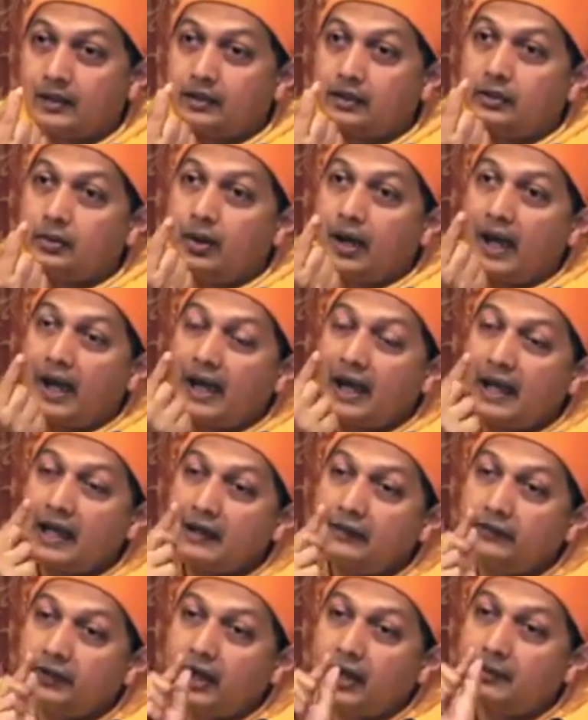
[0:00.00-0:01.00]
you
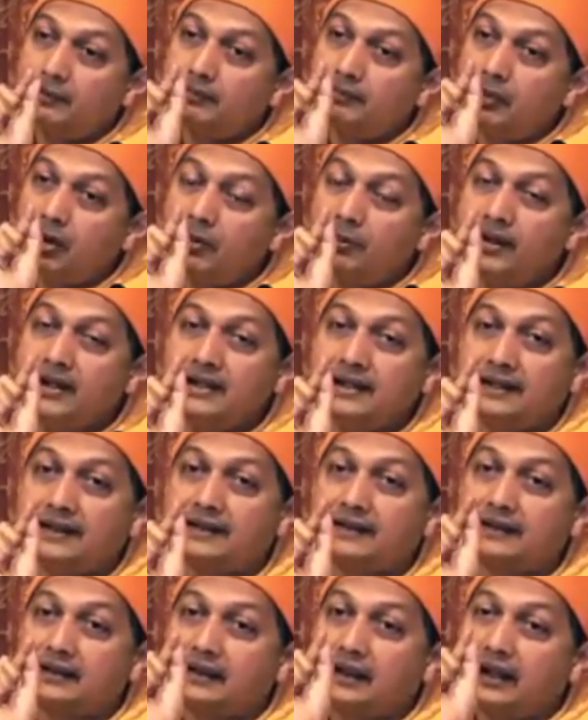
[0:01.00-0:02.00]
have a
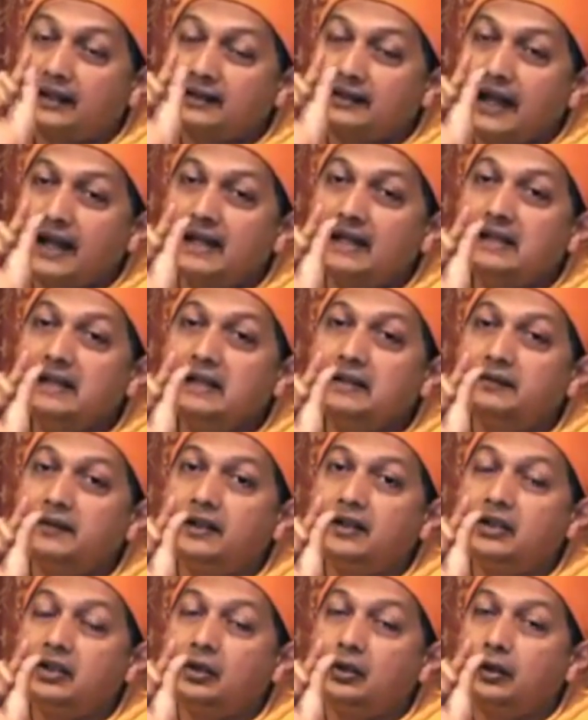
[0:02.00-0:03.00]
moment, a tiny
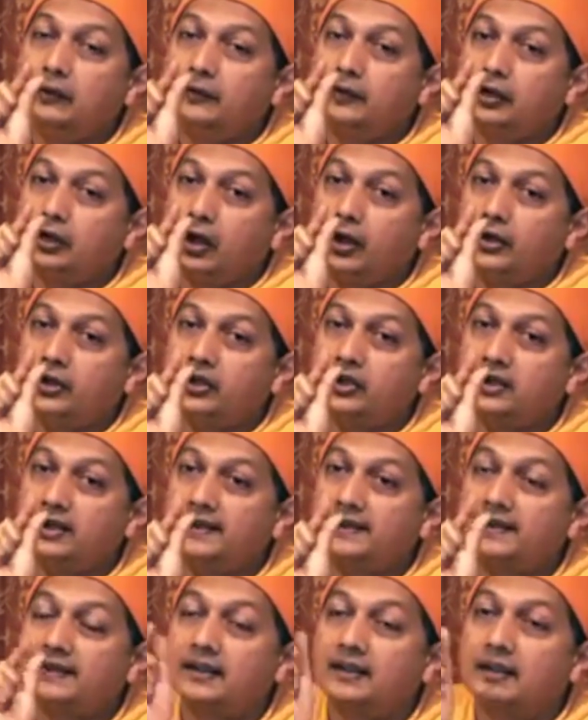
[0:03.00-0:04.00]
window of
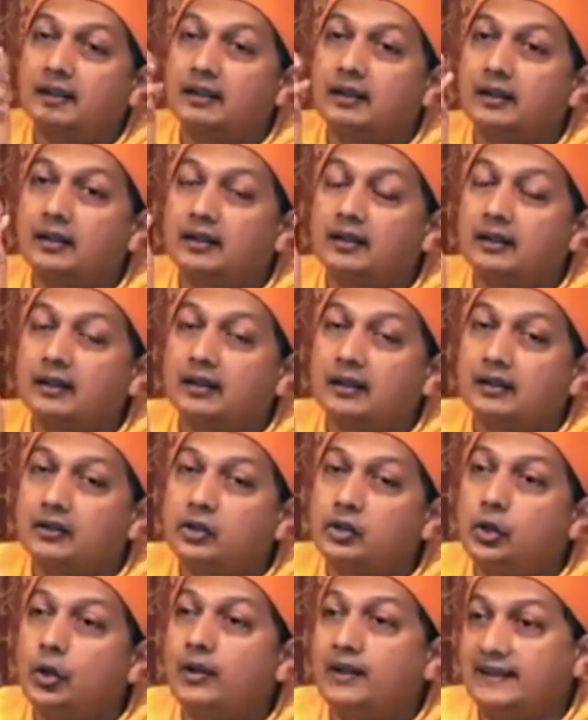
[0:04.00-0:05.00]
conscious
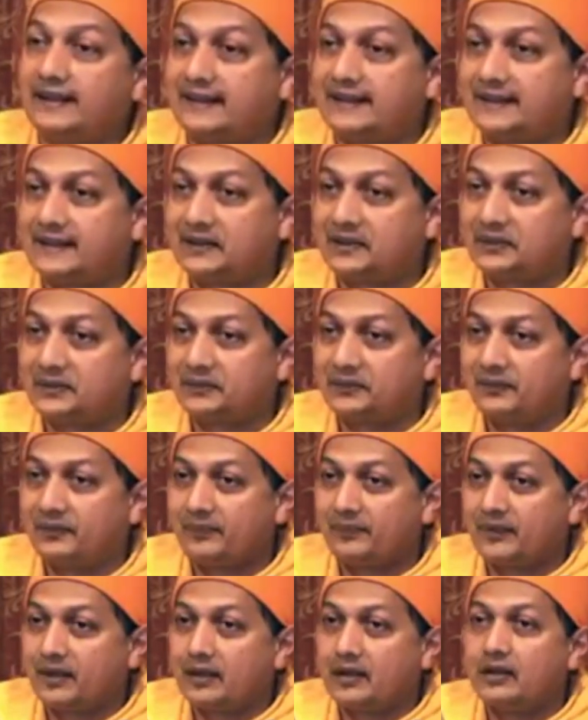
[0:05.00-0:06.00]
choice.
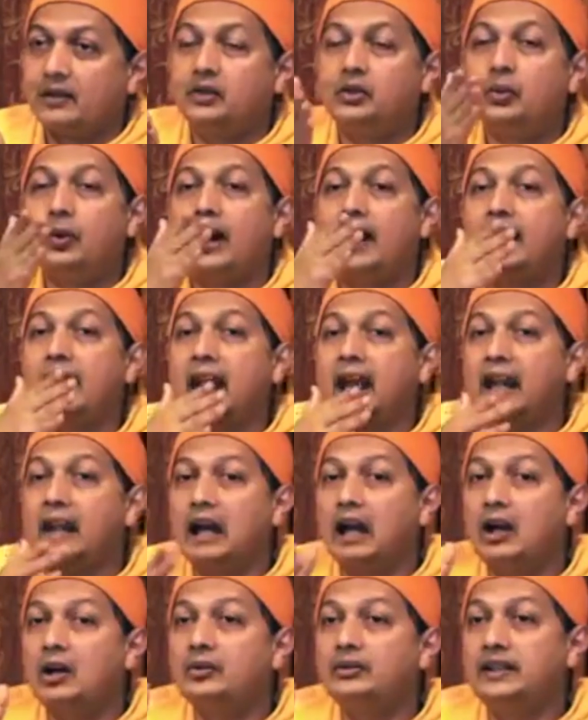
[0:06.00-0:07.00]
Do I
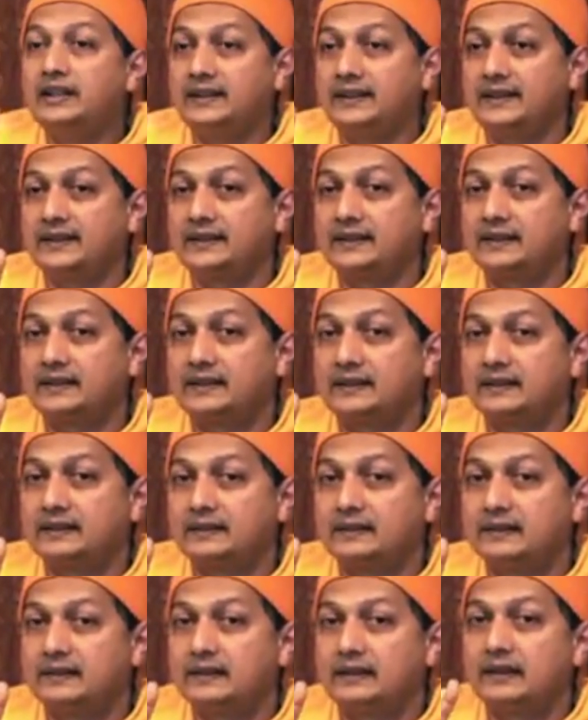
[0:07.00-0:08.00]
allow this?
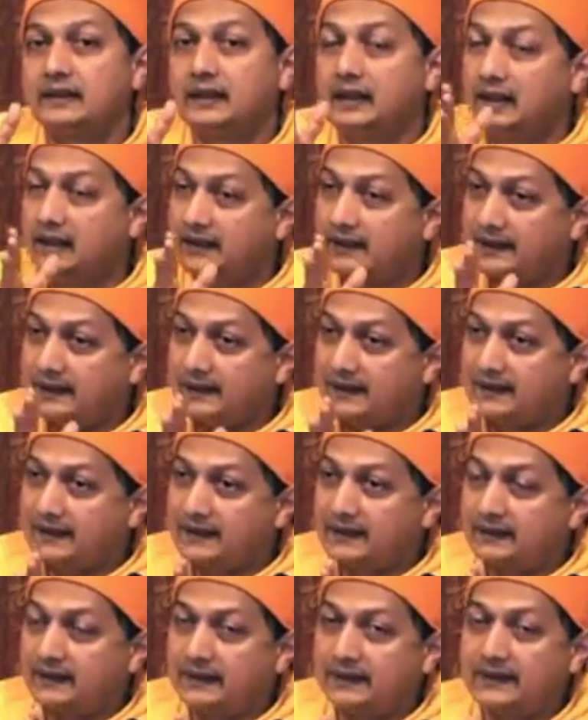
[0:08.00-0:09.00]
Is
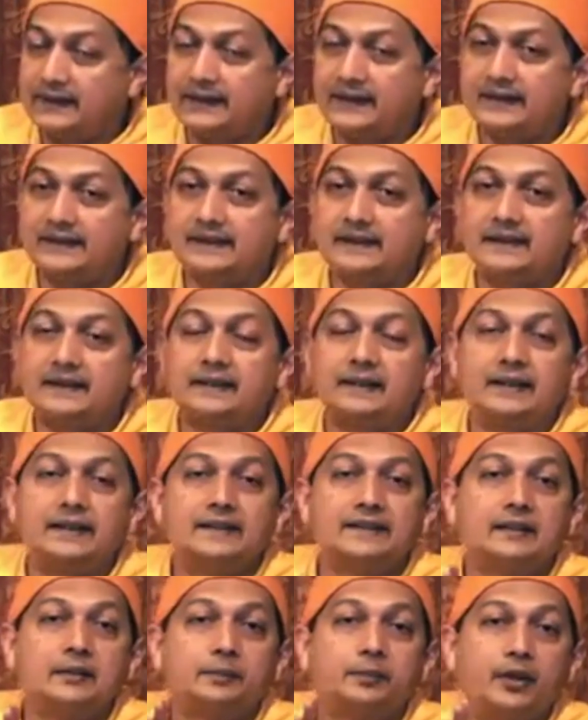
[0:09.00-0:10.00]

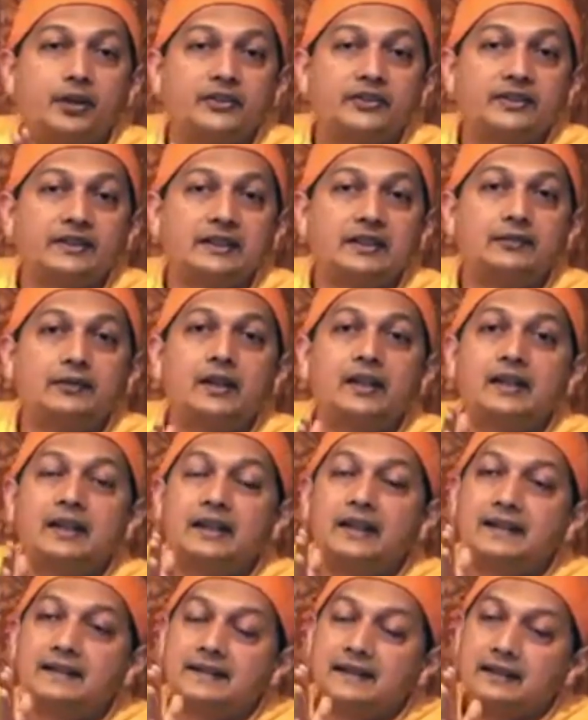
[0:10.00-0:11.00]
it positive?
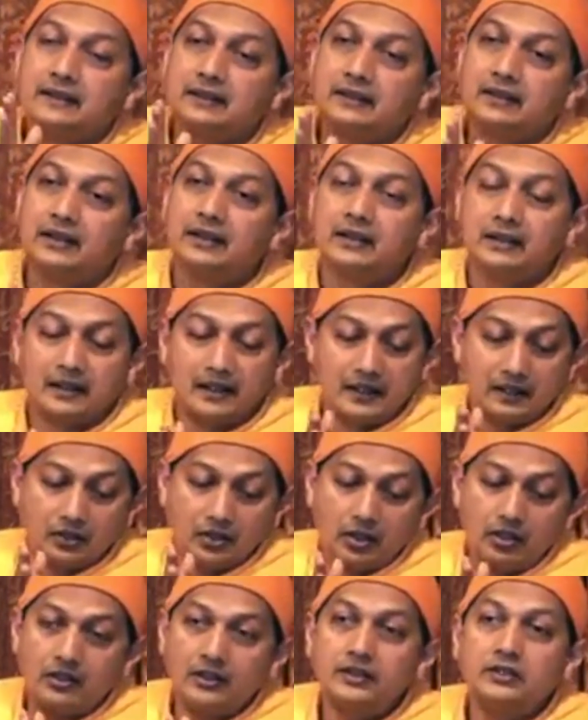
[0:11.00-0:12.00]
Is it
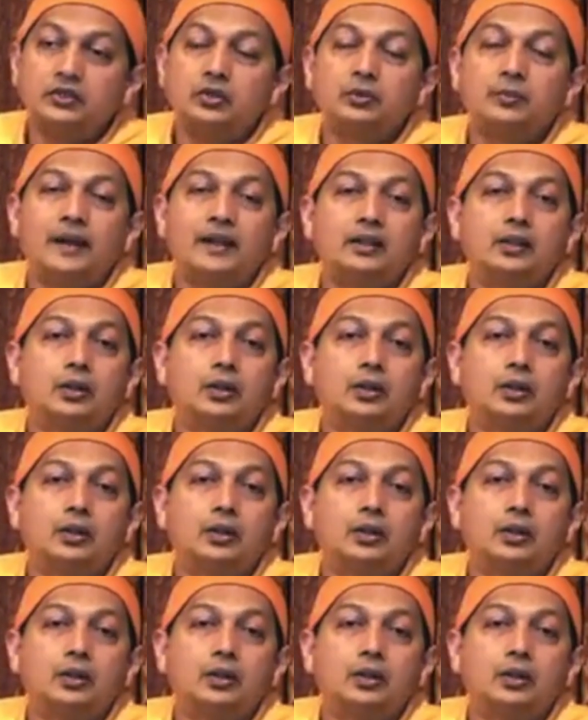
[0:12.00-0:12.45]
according to my